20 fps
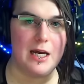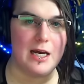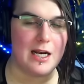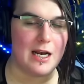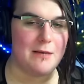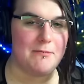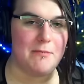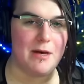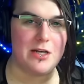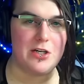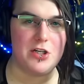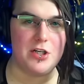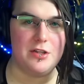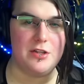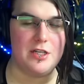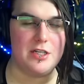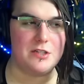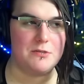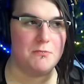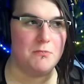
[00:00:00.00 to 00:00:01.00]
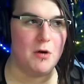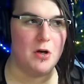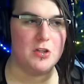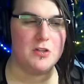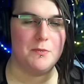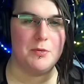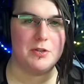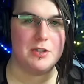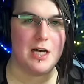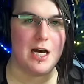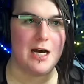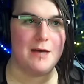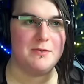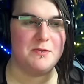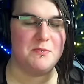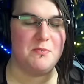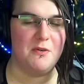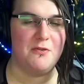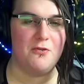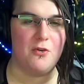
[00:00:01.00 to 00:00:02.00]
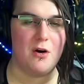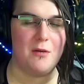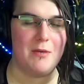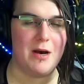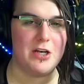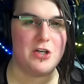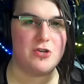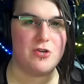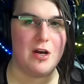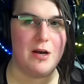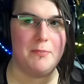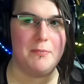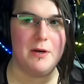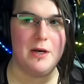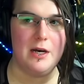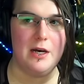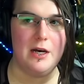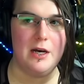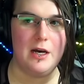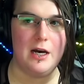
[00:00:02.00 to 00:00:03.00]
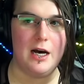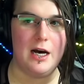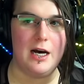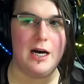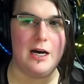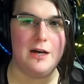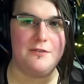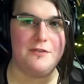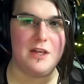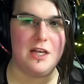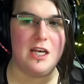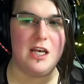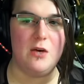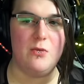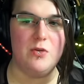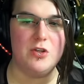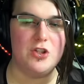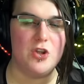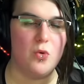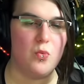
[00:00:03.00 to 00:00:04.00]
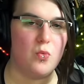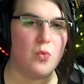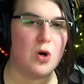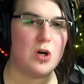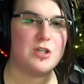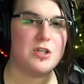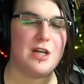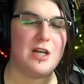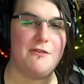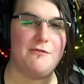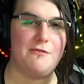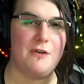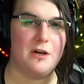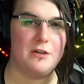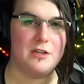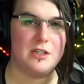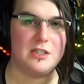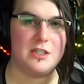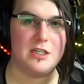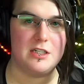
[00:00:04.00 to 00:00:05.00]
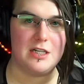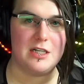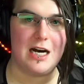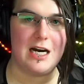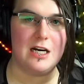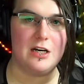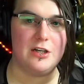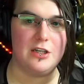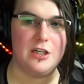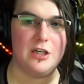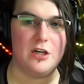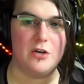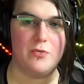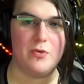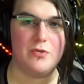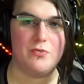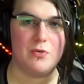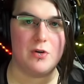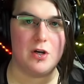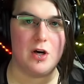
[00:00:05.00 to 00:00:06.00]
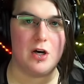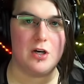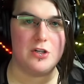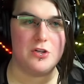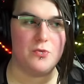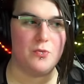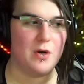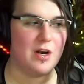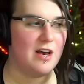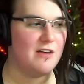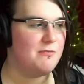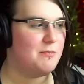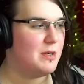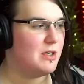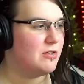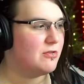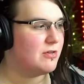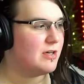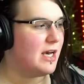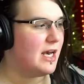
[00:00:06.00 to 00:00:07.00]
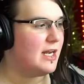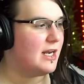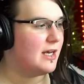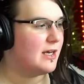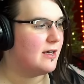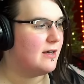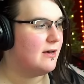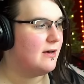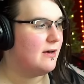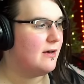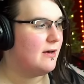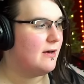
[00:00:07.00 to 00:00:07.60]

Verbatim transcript: And I mentioned this multiple times before my trip uh, that it was the worst I felt this entire year with regard to what I've been creating.